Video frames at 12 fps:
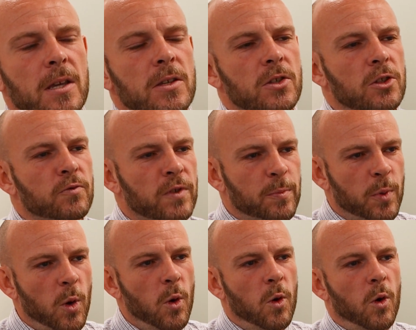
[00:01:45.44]
So the
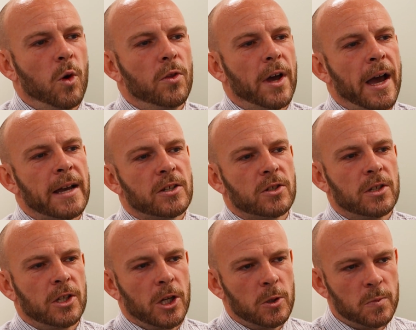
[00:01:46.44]
report that
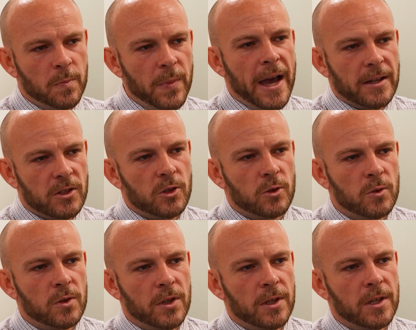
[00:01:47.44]
actually goes back
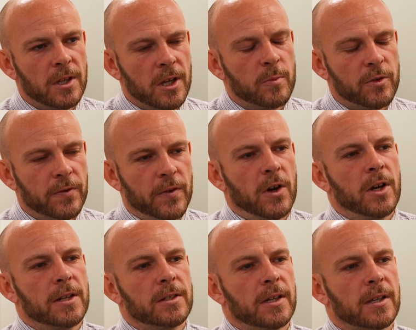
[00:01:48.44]
to the
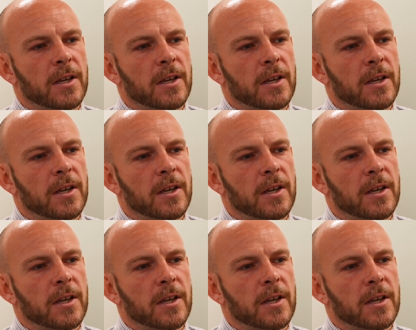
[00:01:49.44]
provider,